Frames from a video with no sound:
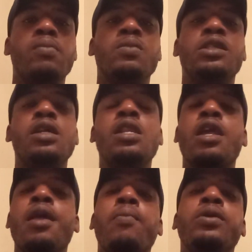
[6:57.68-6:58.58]
But then
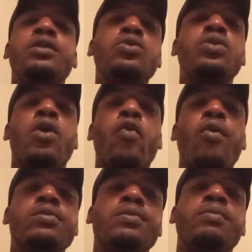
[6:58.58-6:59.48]
again, we do
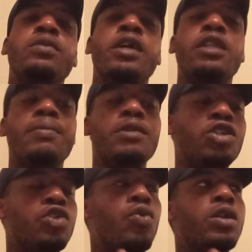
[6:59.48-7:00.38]
know, because they've been
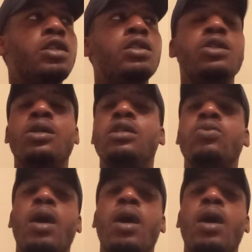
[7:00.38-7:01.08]
showing it to us